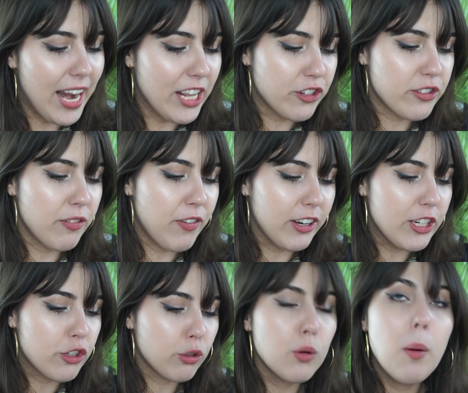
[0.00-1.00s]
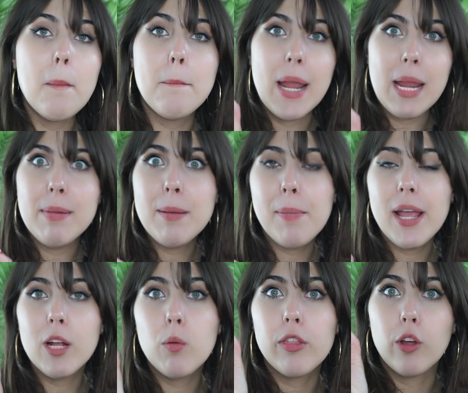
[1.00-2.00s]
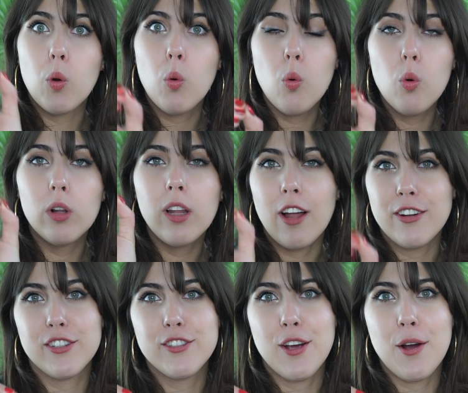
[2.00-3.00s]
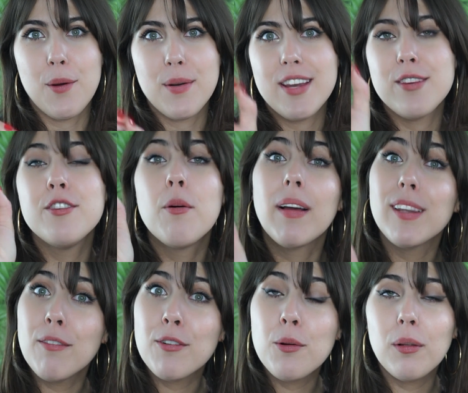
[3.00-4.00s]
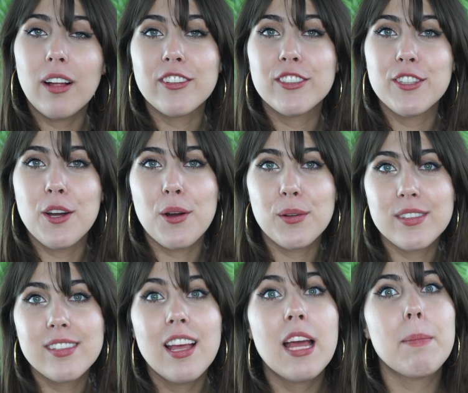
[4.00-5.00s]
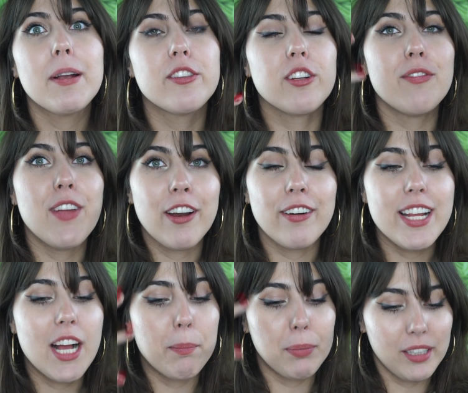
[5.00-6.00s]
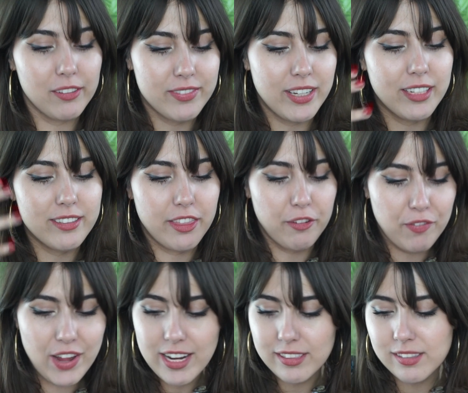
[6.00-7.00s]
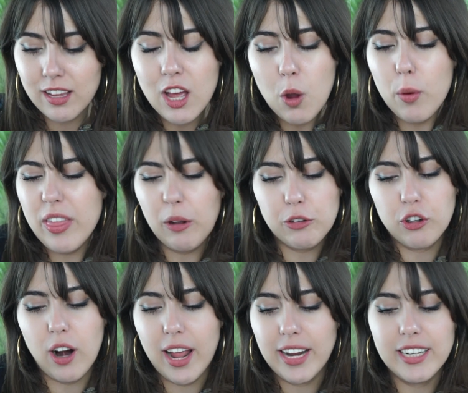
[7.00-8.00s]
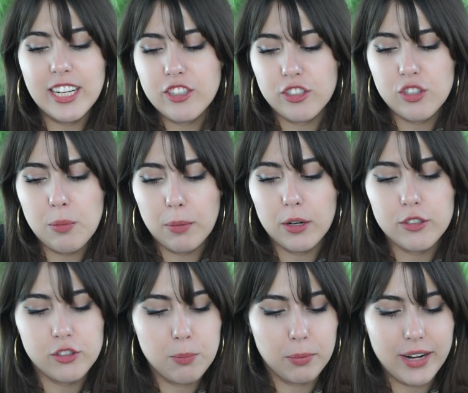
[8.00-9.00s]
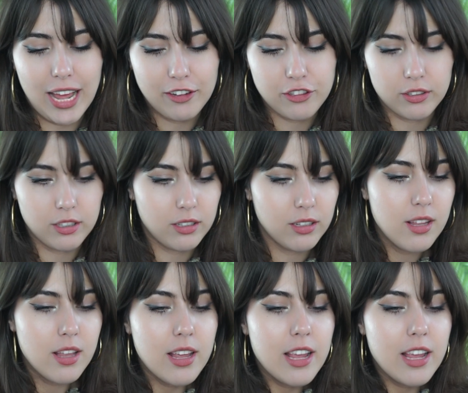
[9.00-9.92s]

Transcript: And it's just a very true baby pink with a cool undertone. And you know I love cool undertones because they're very uplifting to the face without trying. It's just super natural.